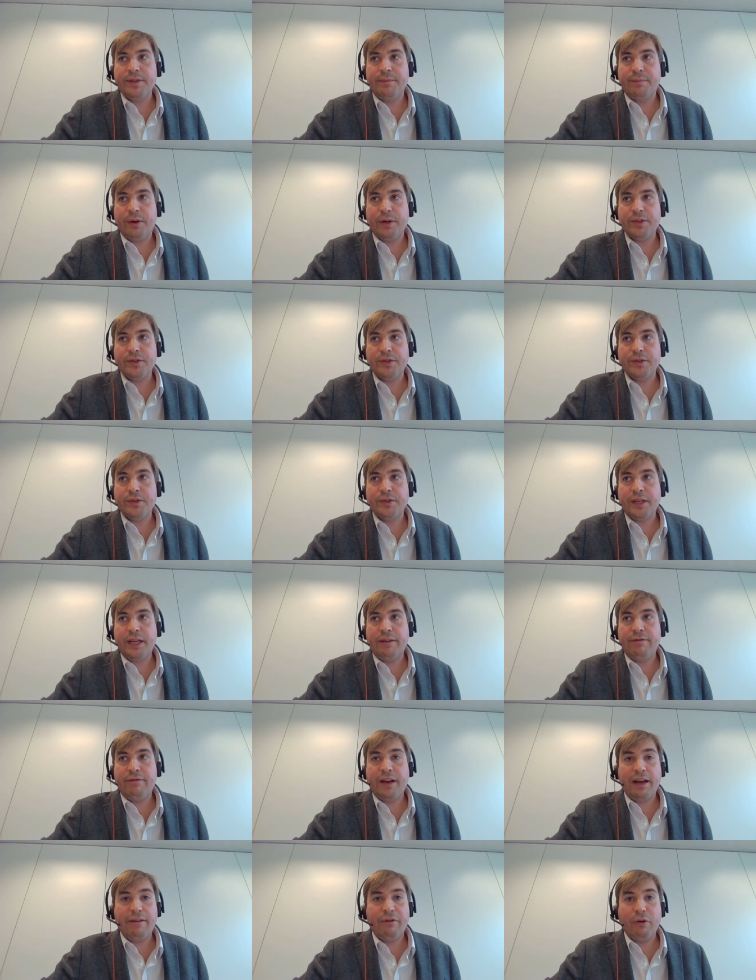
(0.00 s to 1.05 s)
in Brussels,
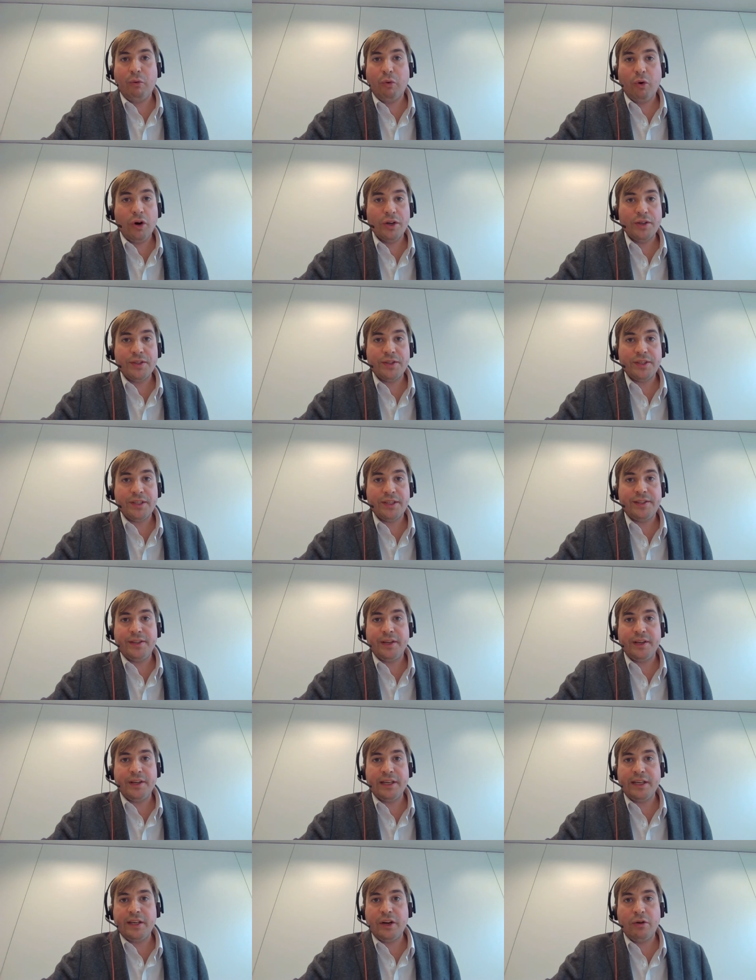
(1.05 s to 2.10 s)
if it ever was, is
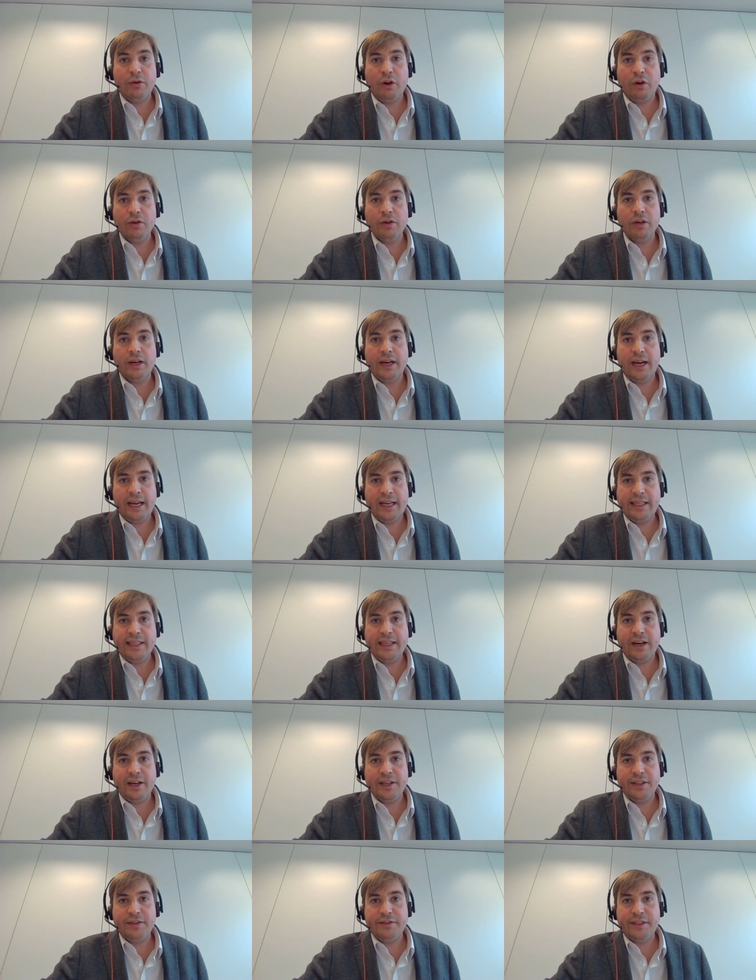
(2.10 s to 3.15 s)
certainly no longer any
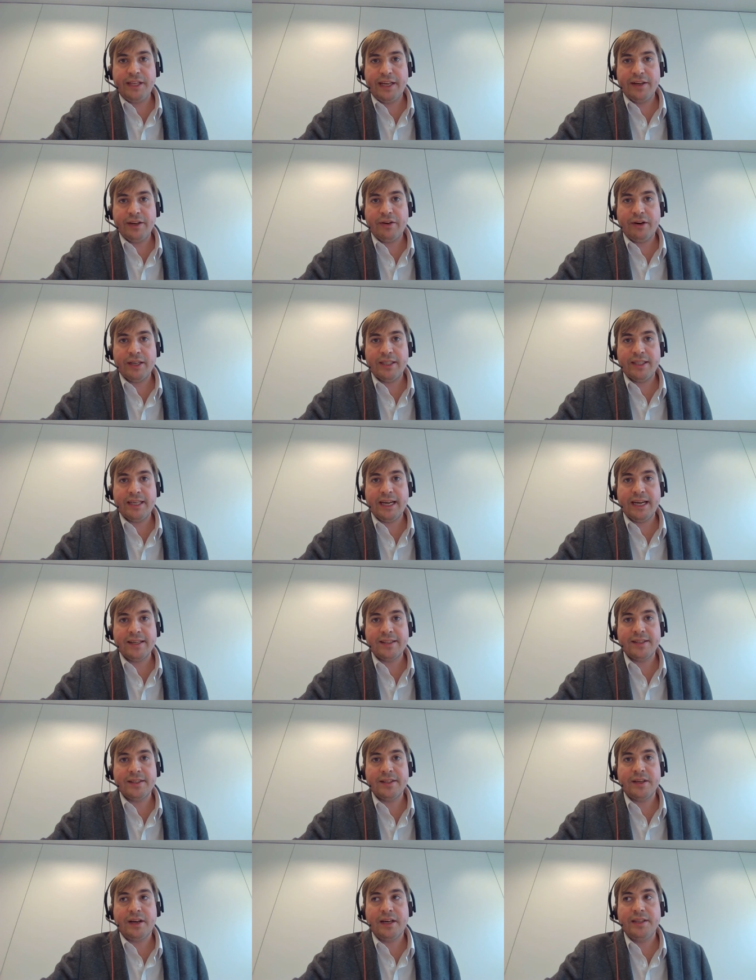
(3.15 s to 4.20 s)
kind of technocratic
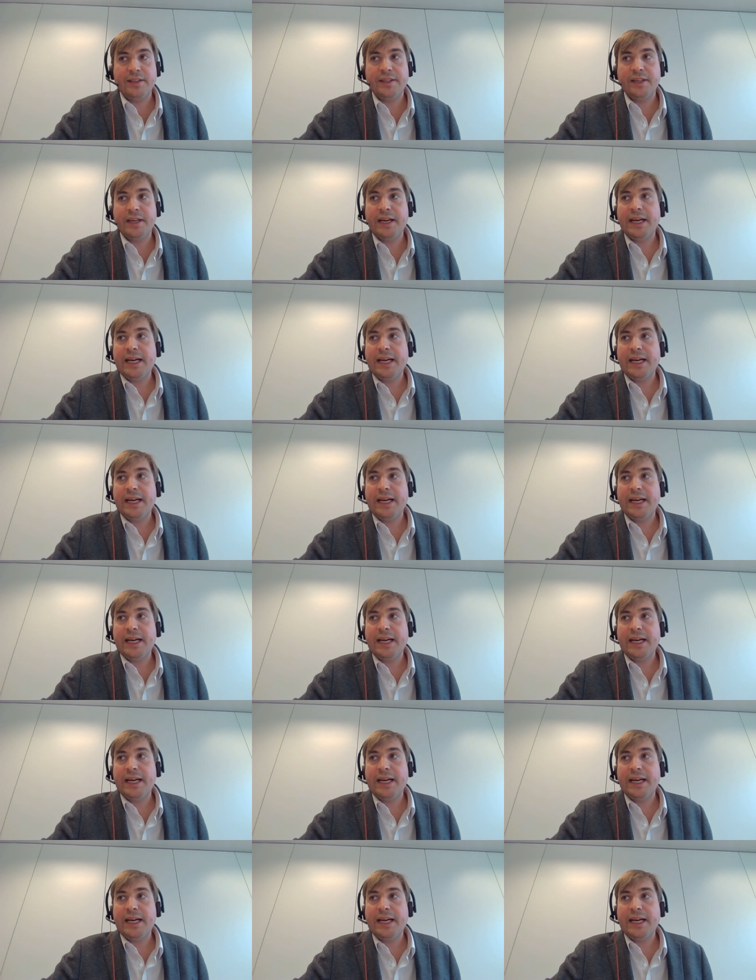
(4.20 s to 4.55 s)
exercise.